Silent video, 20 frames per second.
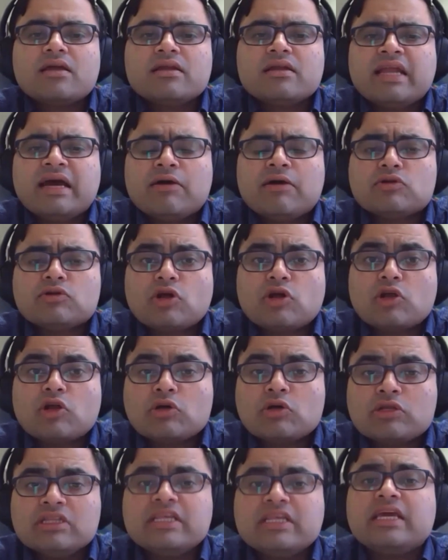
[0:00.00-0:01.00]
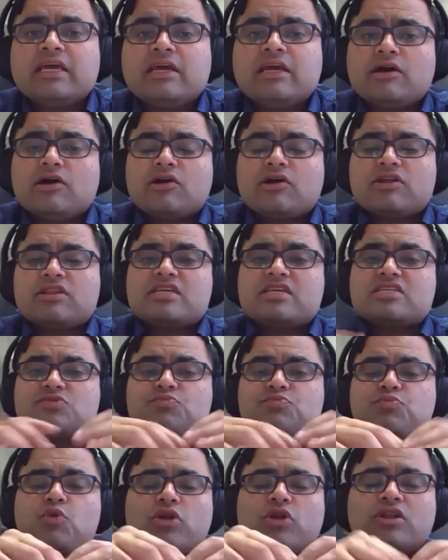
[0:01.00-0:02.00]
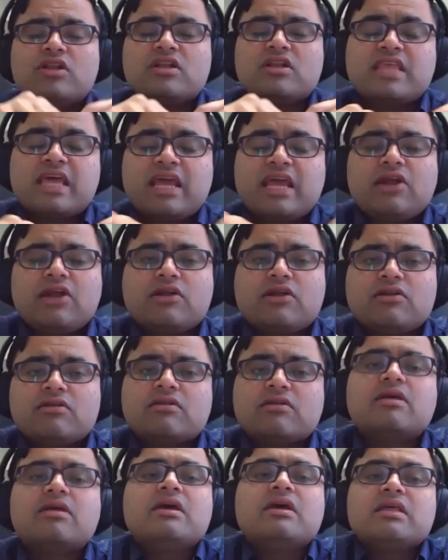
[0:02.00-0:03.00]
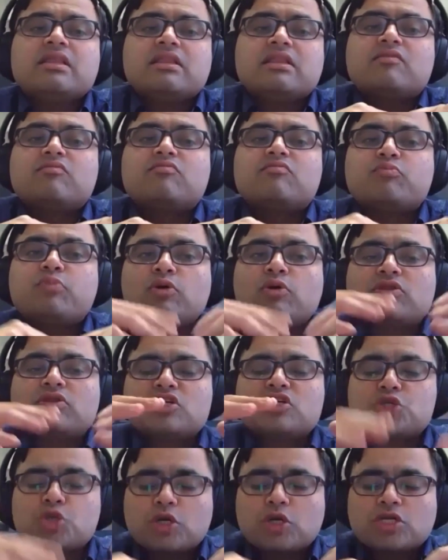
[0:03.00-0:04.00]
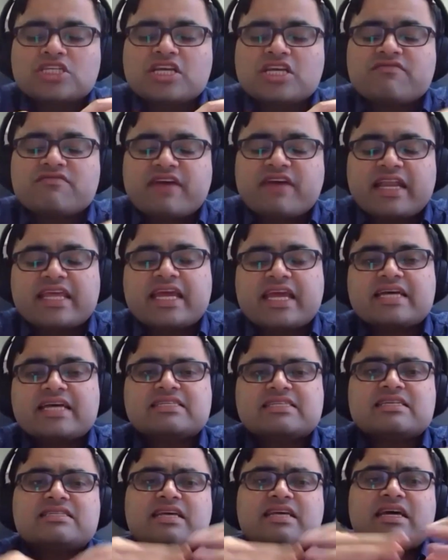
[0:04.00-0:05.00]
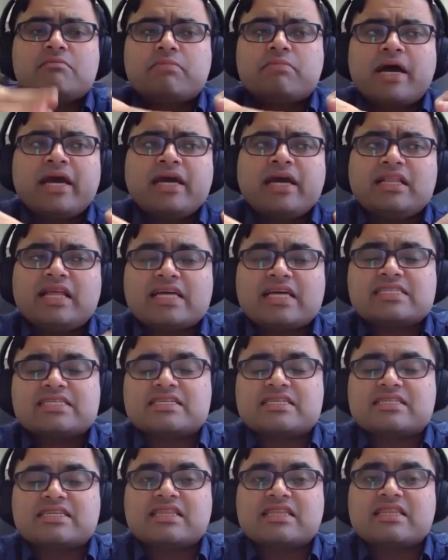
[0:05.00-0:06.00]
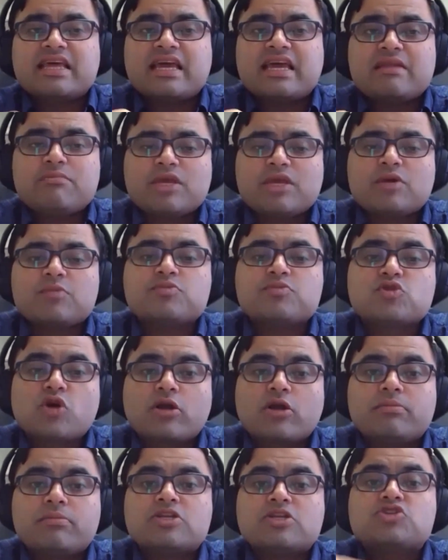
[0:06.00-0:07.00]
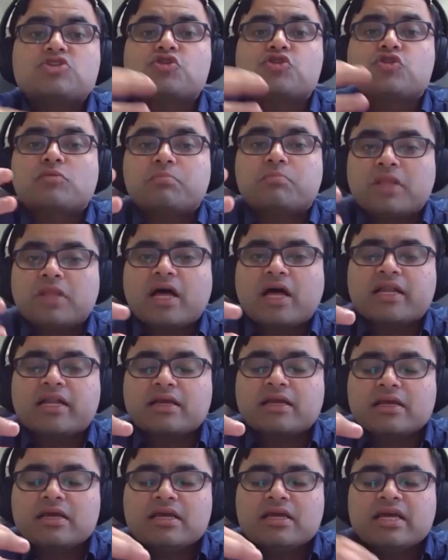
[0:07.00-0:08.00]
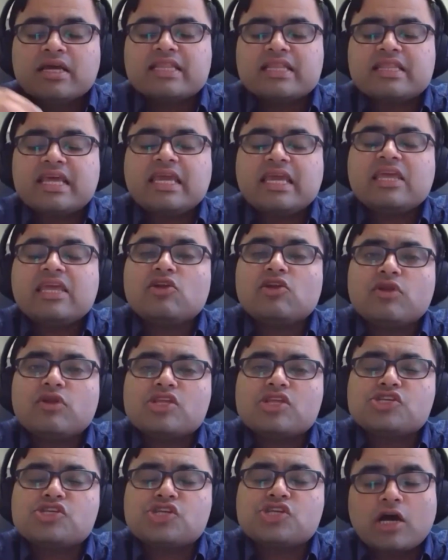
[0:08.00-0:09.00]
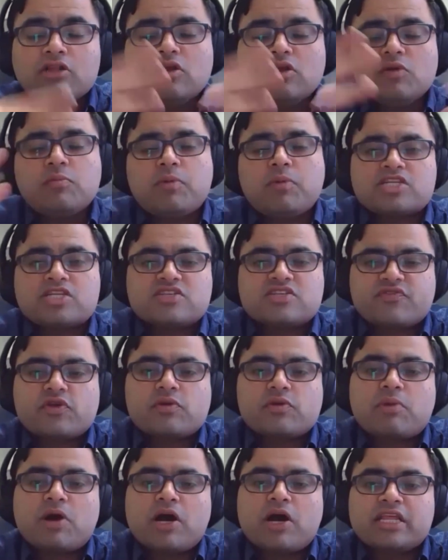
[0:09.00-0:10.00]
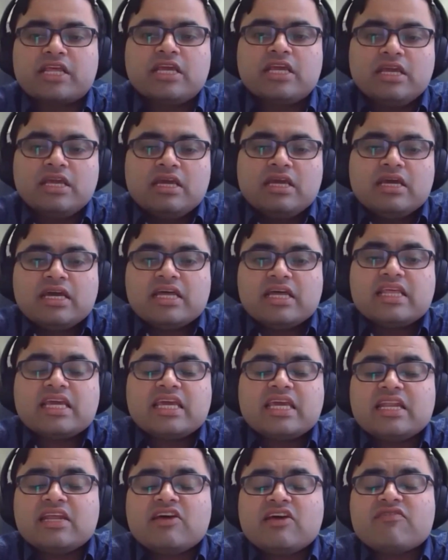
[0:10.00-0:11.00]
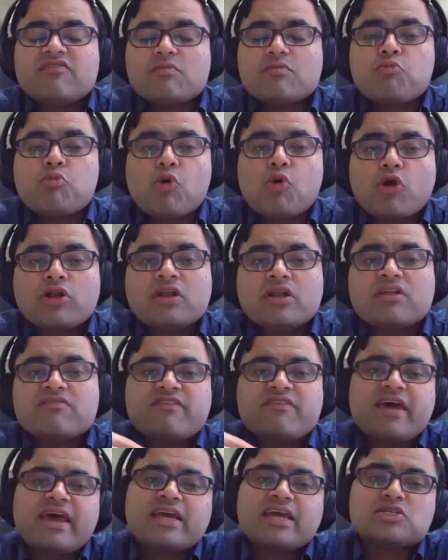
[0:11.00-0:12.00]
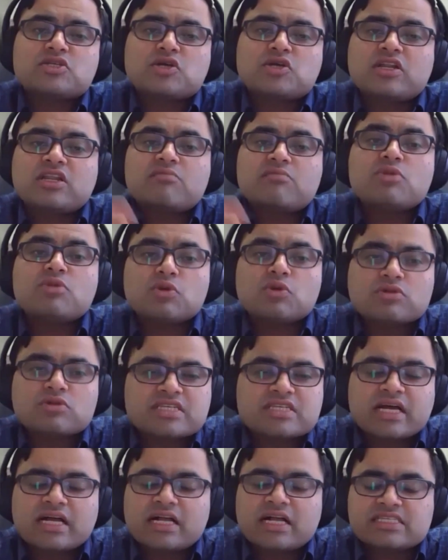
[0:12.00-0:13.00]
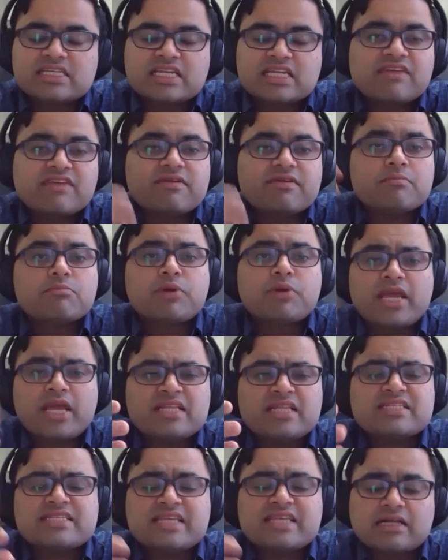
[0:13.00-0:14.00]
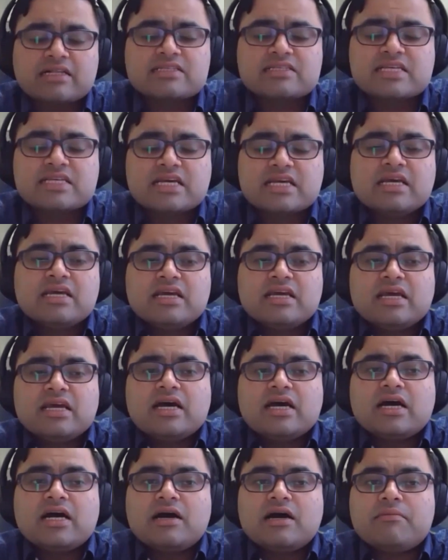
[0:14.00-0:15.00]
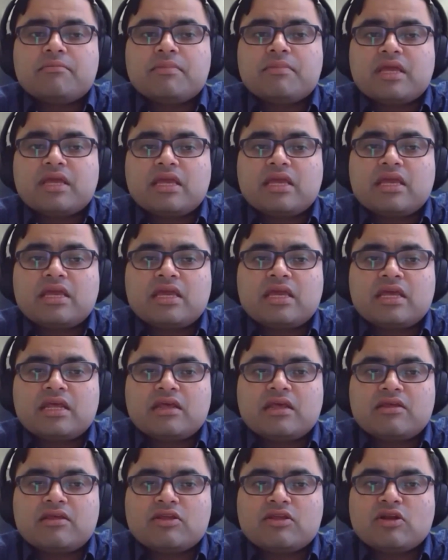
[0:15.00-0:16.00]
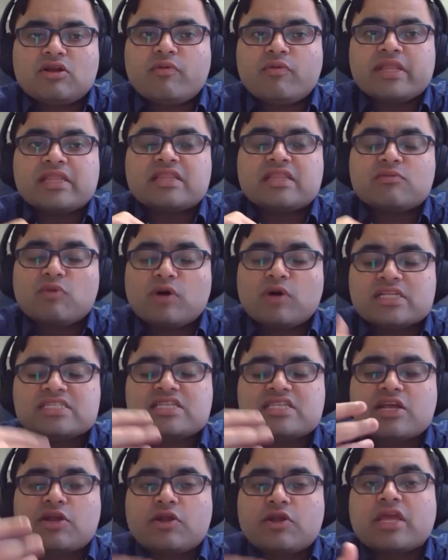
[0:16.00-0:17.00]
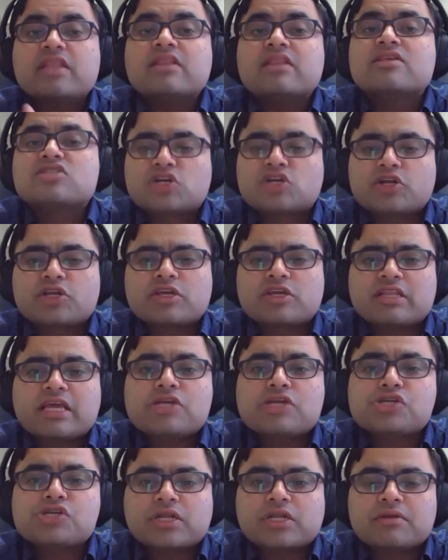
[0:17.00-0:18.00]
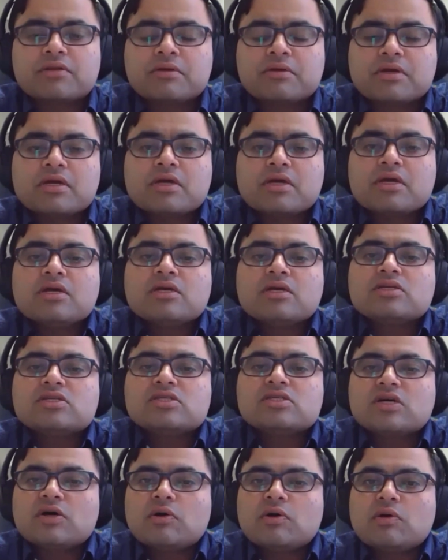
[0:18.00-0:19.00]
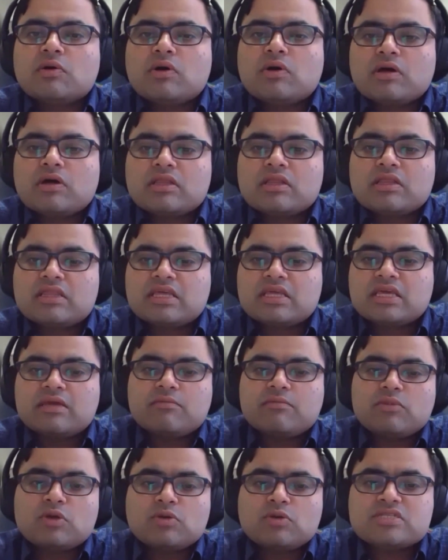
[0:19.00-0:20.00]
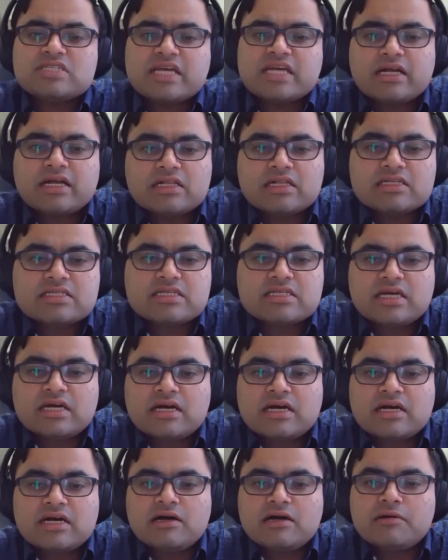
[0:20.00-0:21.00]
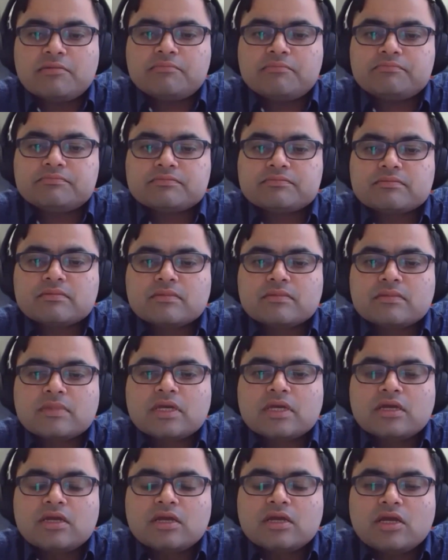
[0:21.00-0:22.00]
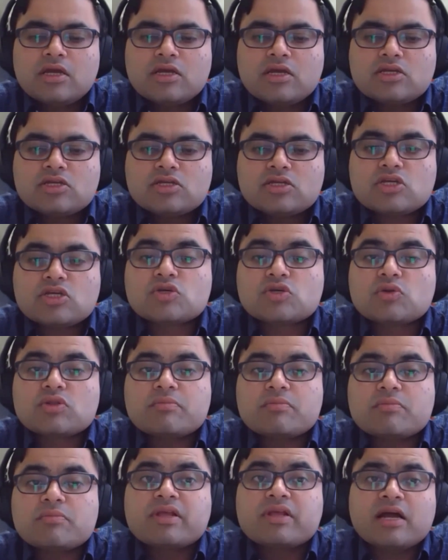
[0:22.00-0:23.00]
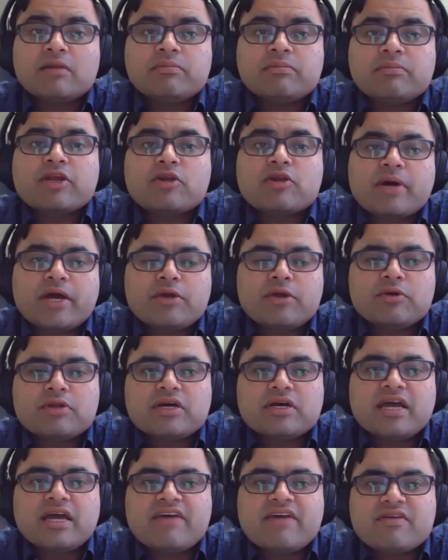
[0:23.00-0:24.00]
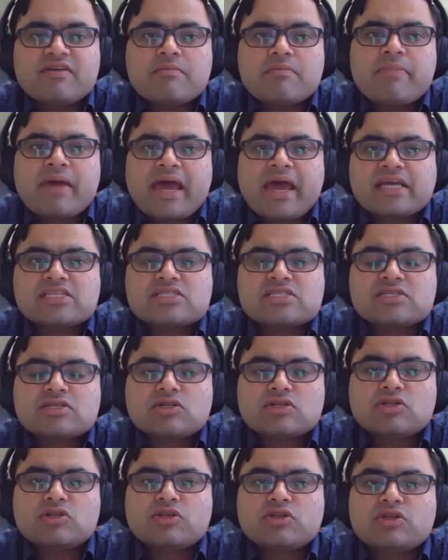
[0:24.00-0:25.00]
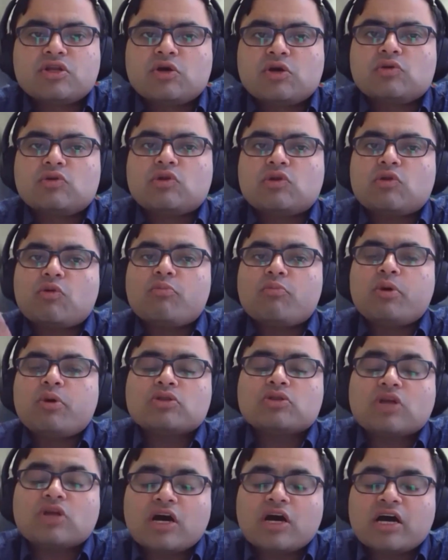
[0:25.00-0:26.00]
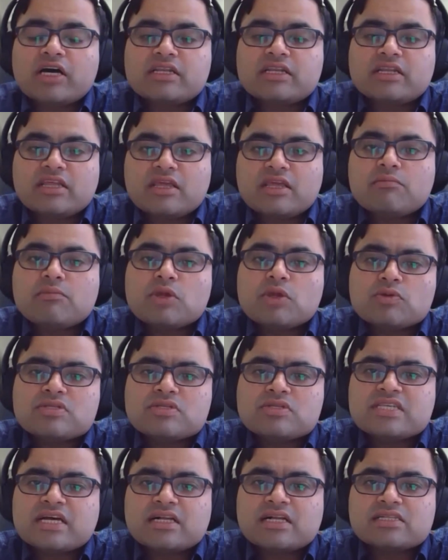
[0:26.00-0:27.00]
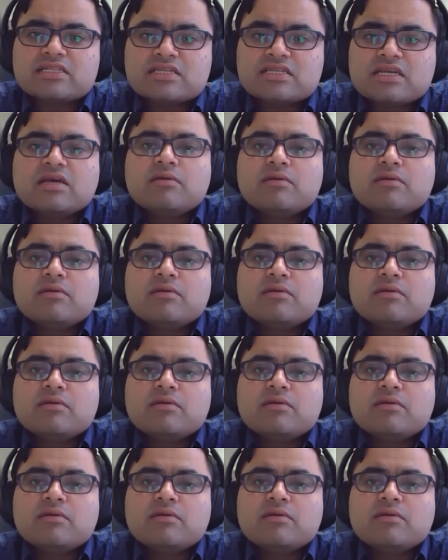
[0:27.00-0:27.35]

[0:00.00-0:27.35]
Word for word: Now, not only are these important there, both the short chain fatty acids and bile acids can then be absorbed into your blood and they can reach other parts of your body and they can have important effects on immune cells and even brain cells um, in, you know, when once they're in the circulation. So the immune cells, um, so the gut microbiota have impacts, you know, both on immune cells,